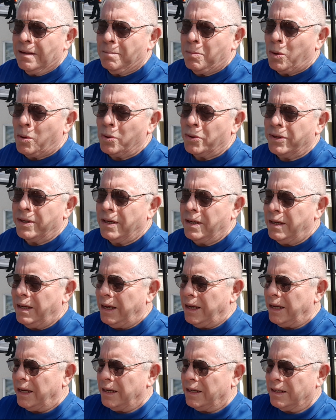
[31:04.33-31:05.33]
bolt,
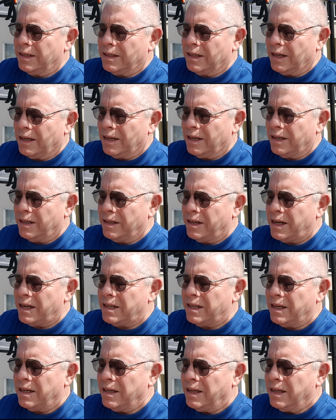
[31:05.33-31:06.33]
and
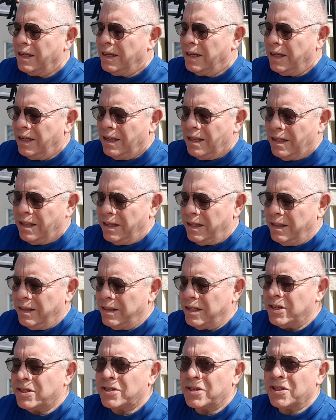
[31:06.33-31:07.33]
nut.
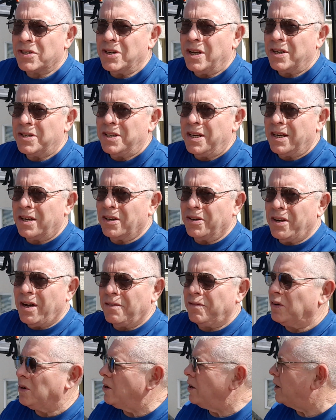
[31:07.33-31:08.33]
This does not take an awful